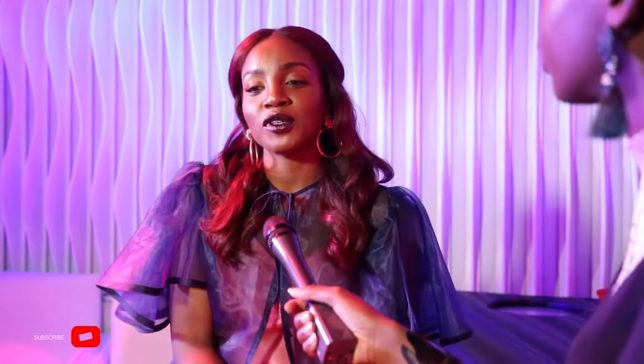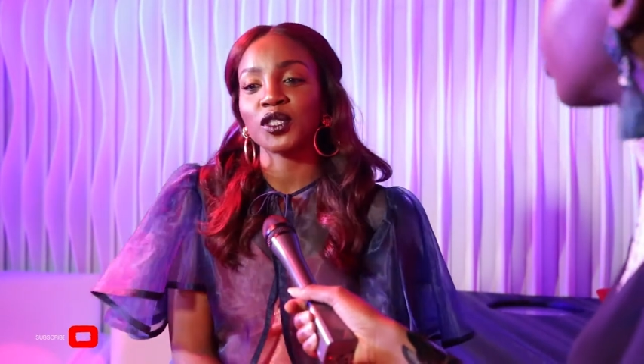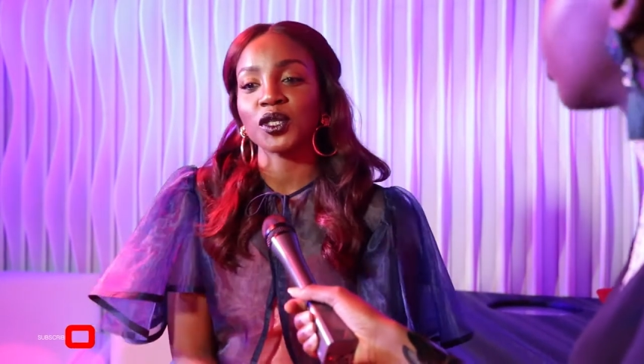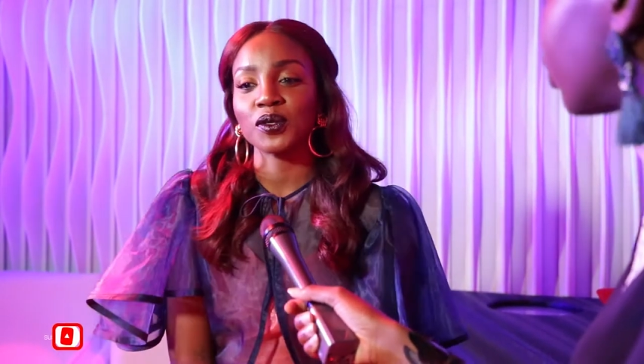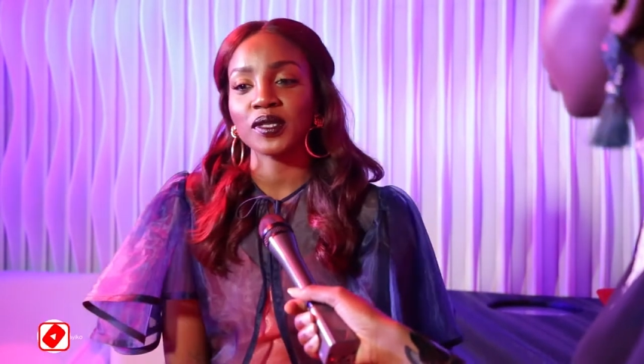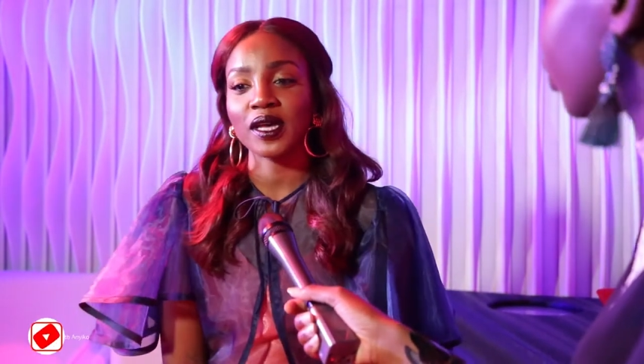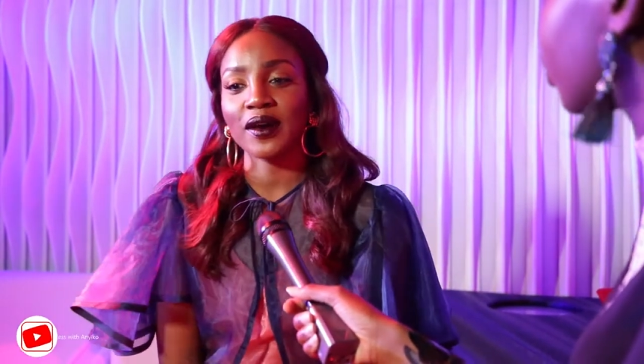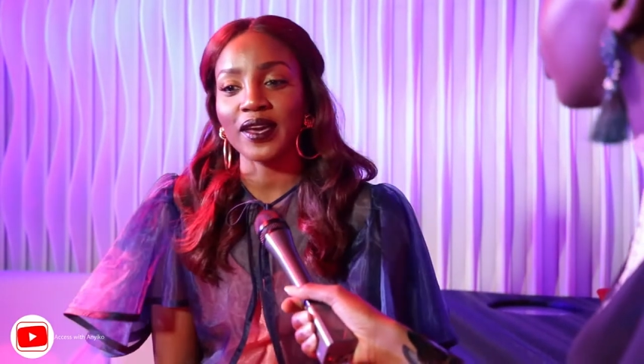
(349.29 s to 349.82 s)
of
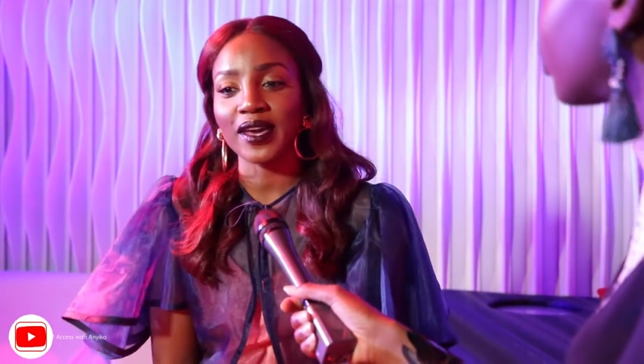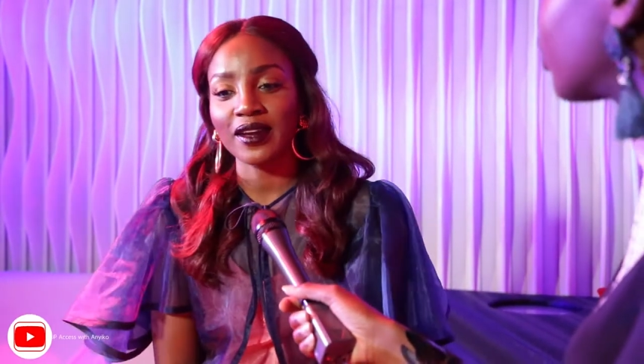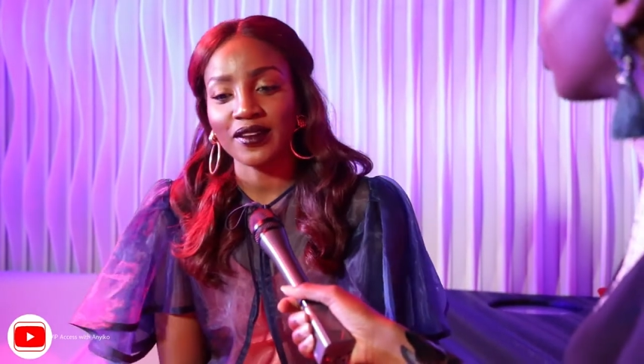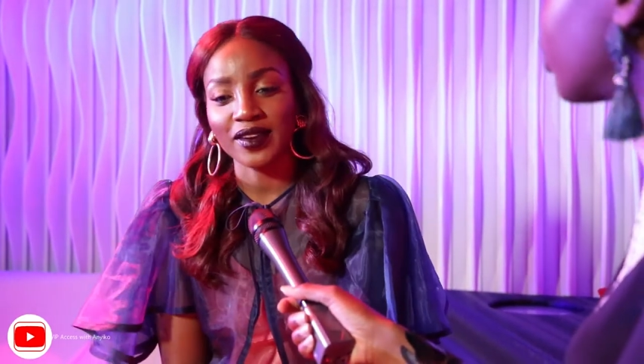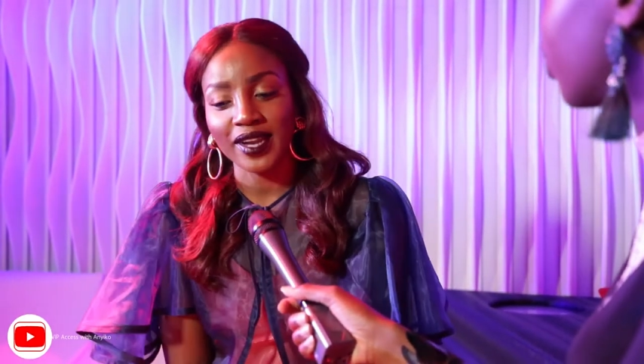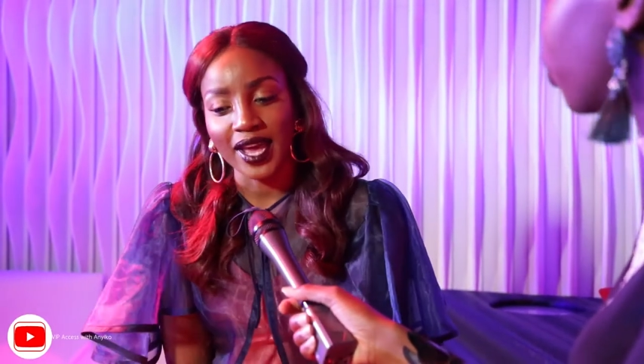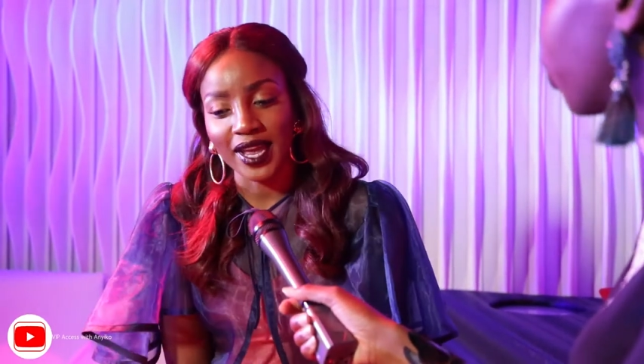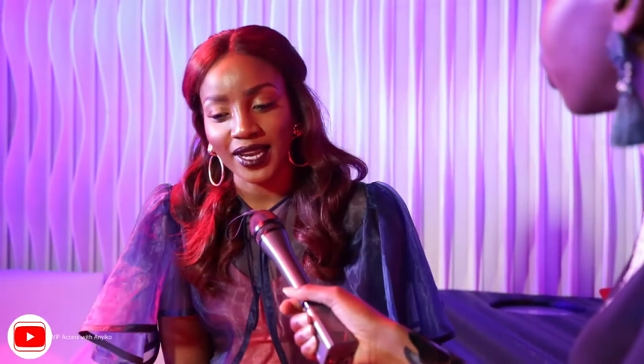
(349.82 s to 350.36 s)
shows out here
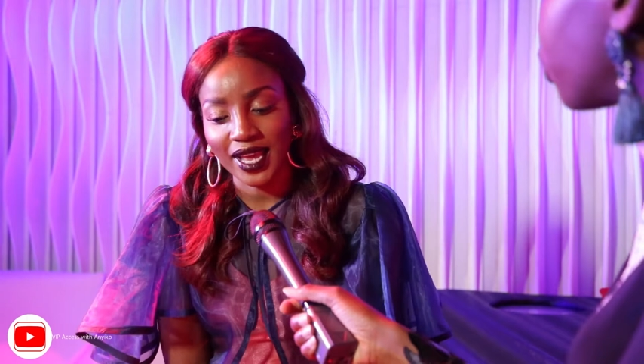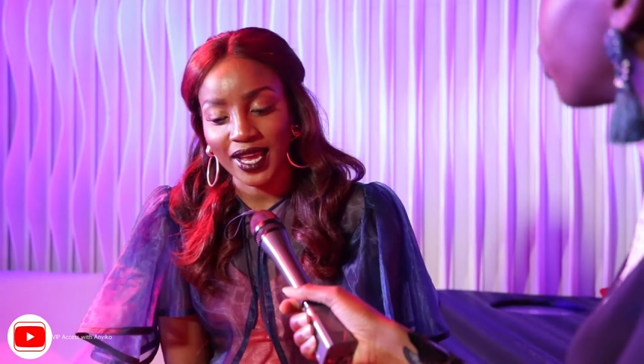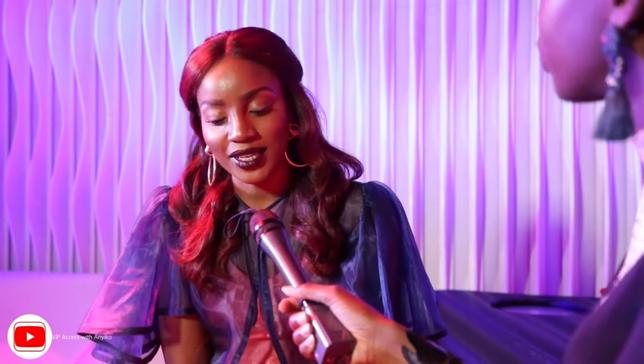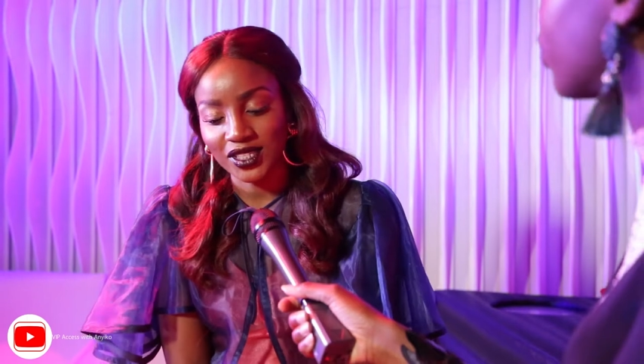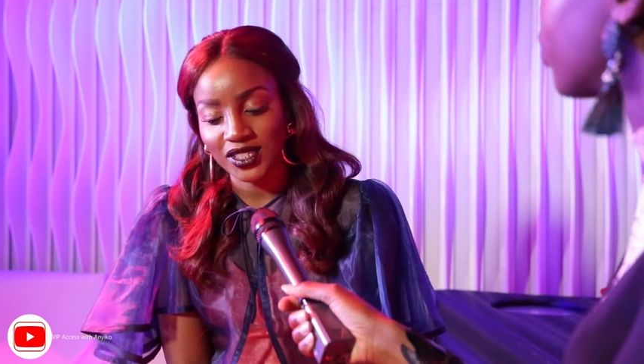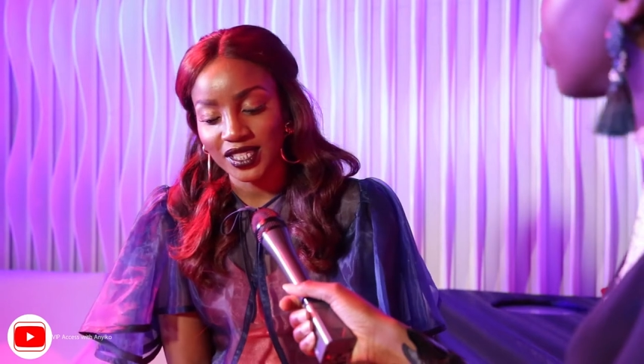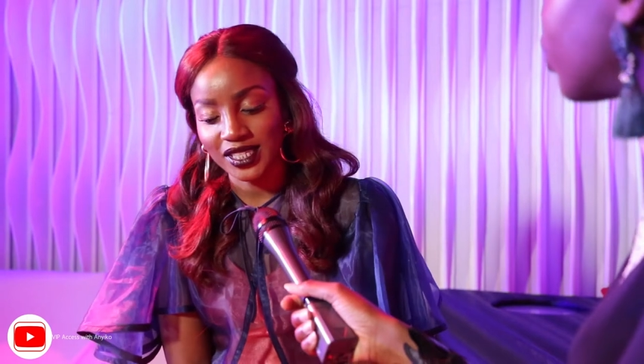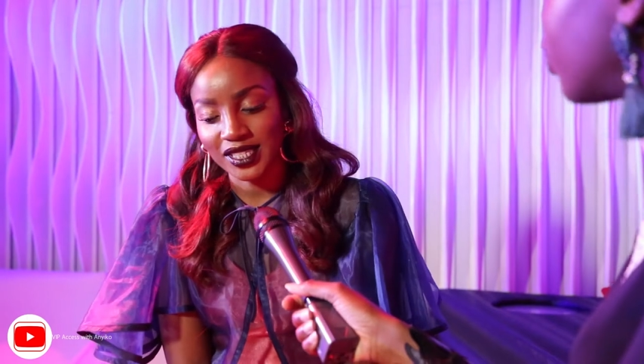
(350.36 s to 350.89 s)
and
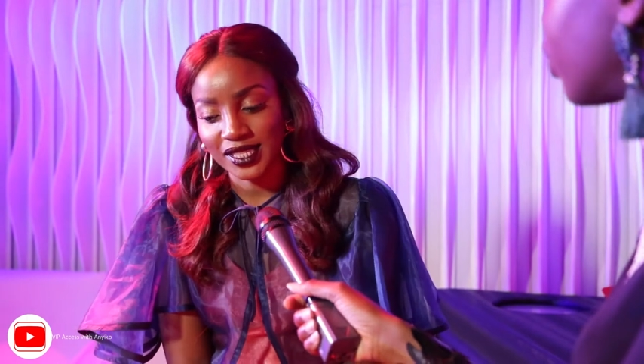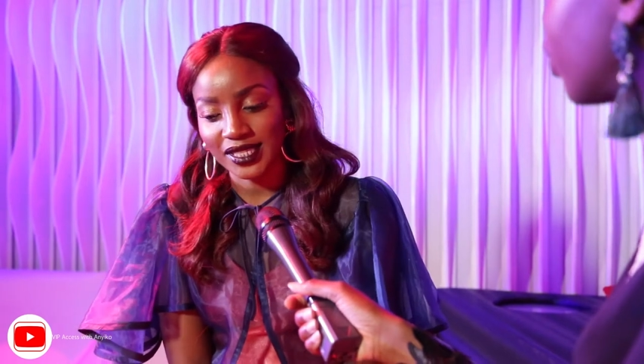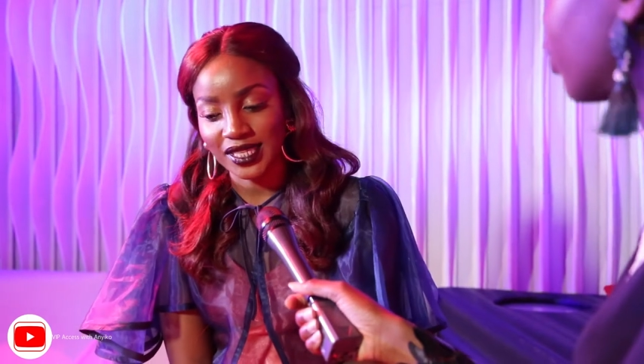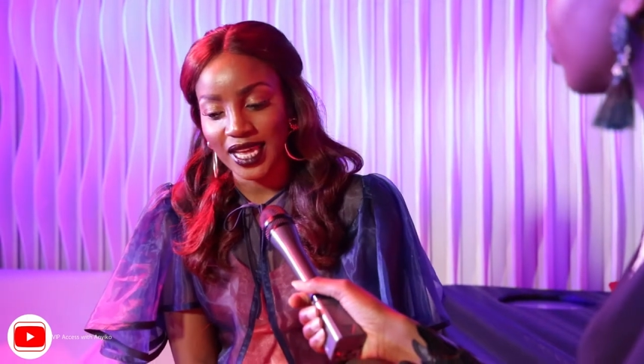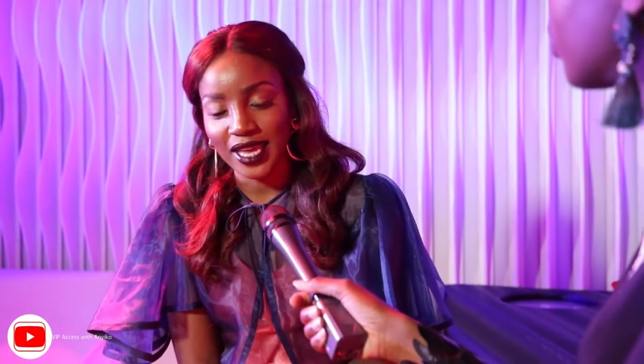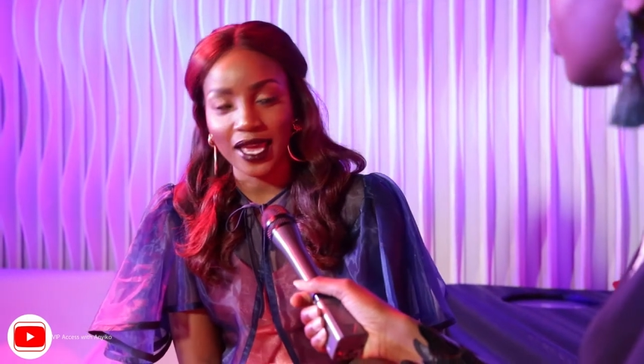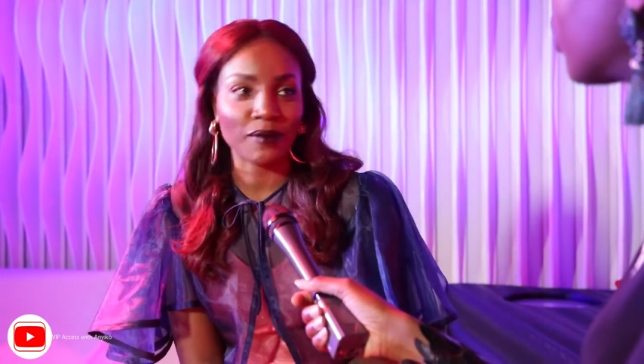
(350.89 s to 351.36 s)
actually just like,